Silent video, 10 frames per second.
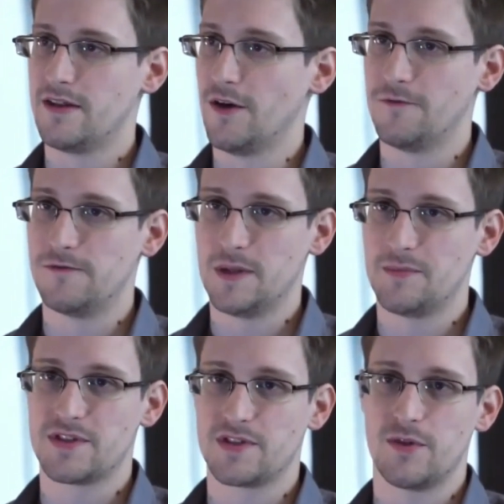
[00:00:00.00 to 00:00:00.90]
They'll
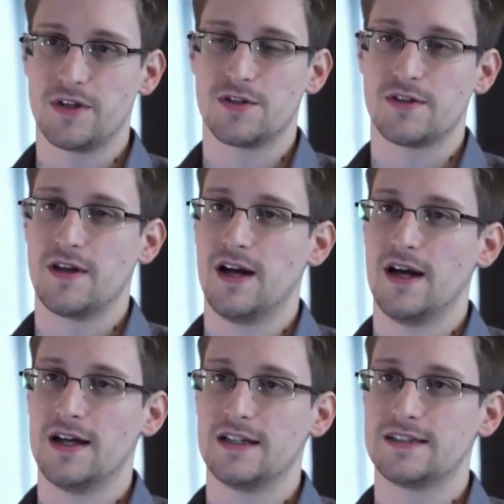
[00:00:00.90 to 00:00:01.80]
flip the switch,
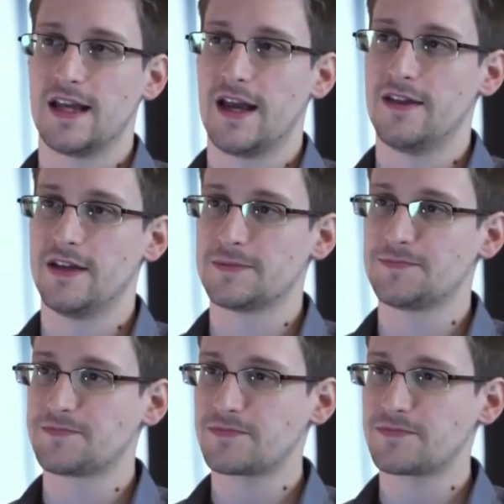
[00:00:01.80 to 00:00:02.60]
say that